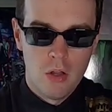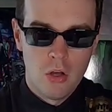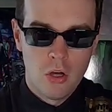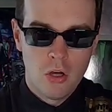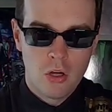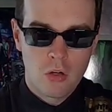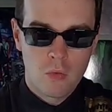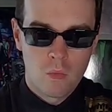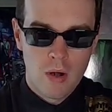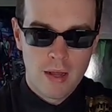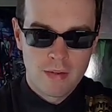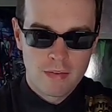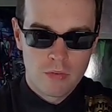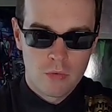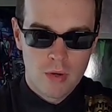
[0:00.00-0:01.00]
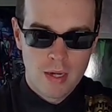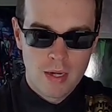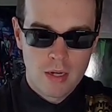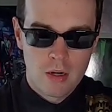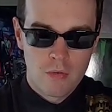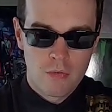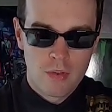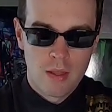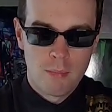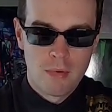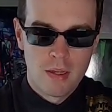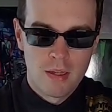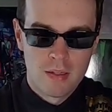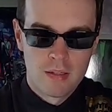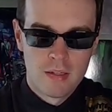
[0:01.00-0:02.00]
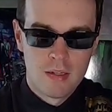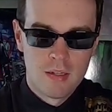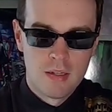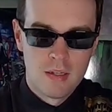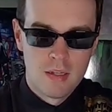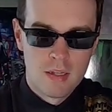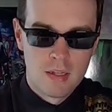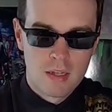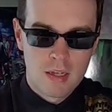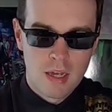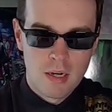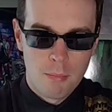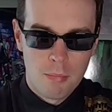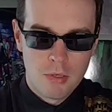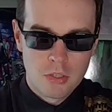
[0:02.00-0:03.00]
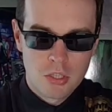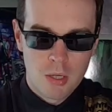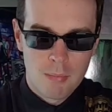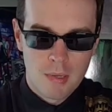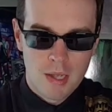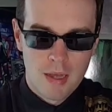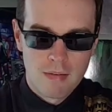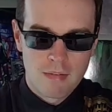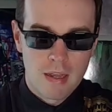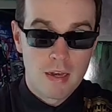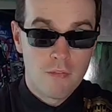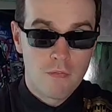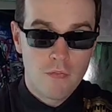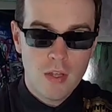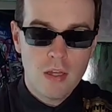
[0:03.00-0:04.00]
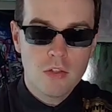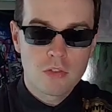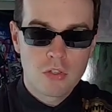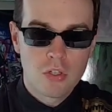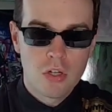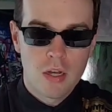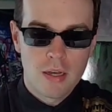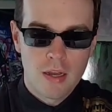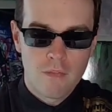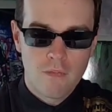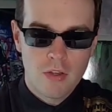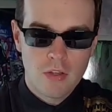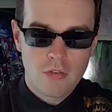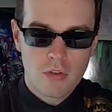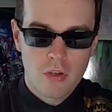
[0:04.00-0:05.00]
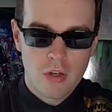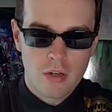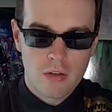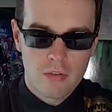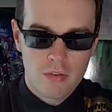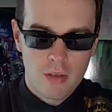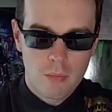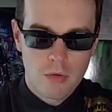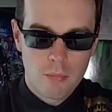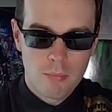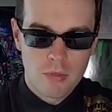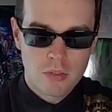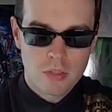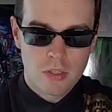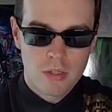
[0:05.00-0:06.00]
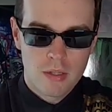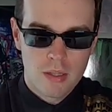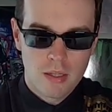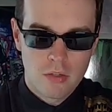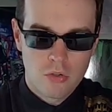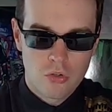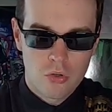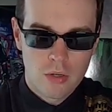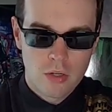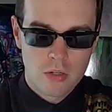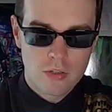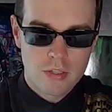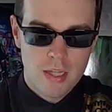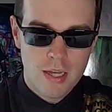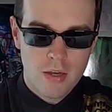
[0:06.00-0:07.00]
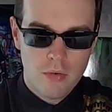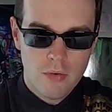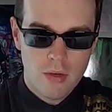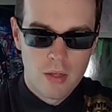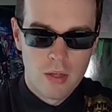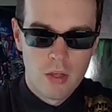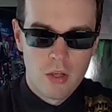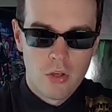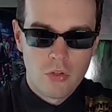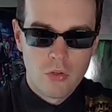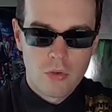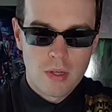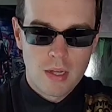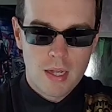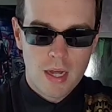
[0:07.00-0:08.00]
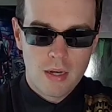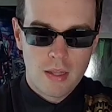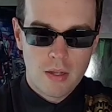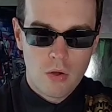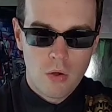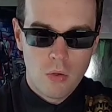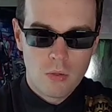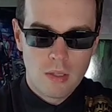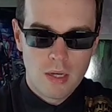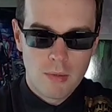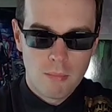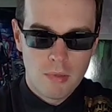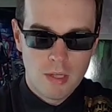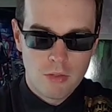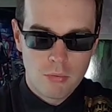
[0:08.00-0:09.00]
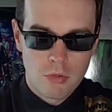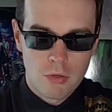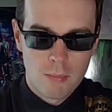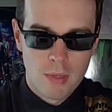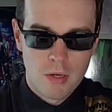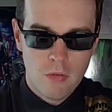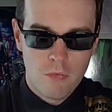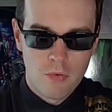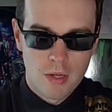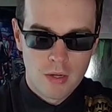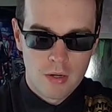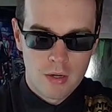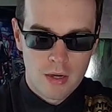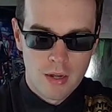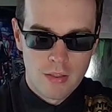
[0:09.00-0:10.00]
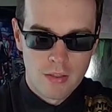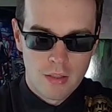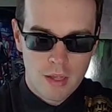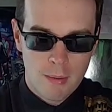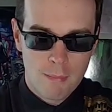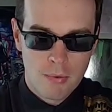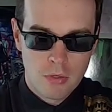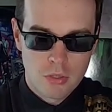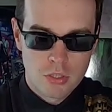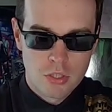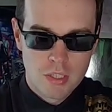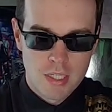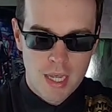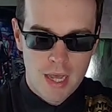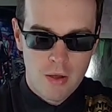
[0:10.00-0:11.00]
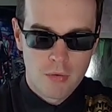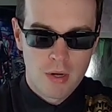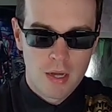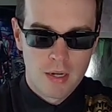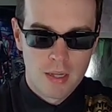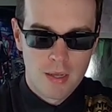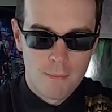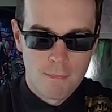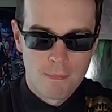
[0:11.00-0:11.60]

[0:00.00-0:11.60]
hook rest right here for them to kind of push up against, and it feels good. It feels good because like when you push the like triggers down, you can kind of like hold it in place with your middle finger and then like push down on it.